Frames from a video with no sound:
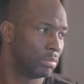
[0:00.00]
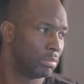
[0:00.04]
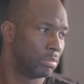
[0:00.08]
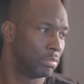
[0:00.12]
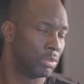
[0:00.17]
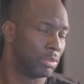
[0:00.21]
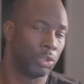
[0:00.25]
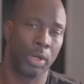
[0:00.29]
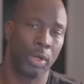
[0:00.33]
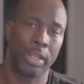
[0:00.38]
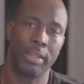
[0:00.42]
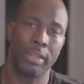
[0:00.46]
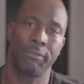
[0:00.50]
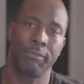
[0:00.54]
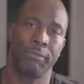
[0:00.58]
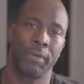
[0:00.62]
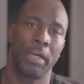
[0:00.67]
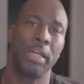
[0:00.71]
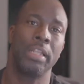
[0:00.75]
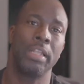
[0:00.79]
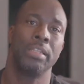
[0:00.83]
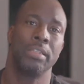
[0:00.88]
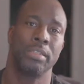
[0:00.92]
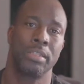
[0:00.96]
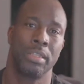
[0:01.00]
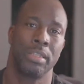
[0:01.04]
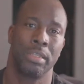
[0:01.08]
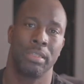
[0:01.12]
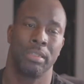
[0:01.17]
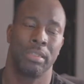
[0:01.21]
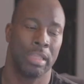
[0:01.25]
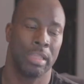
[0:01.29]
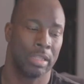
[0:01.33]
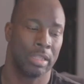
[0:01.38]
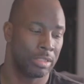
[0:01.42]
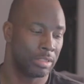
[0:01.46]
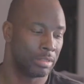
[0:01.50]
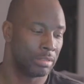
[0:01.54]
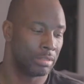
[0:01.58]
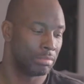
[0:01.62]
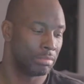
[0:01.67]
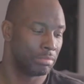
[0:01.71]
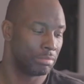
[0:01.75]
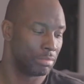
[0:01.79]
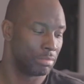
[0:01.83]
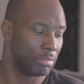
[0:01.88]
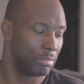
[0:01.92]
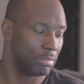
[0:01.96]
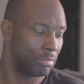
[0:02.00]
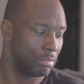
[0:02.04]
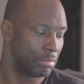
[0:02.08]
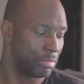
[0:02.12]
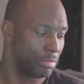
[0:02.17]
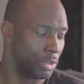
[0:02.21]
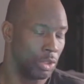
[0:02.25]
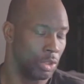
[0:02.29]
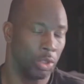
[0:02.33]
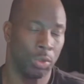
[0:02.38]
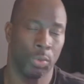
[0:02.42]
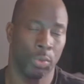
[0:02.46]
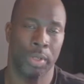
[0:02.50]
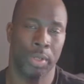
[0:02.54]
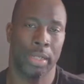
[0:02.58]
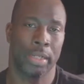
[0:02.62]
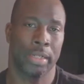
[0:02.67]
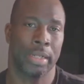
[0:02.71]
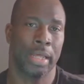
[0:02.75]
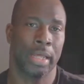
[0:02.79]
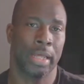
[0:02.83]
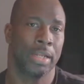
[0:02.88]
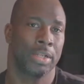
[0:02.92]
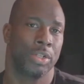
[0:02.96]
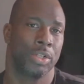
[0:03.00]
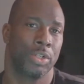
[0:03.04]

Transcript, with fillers: great funds and and you don't want to acknowledge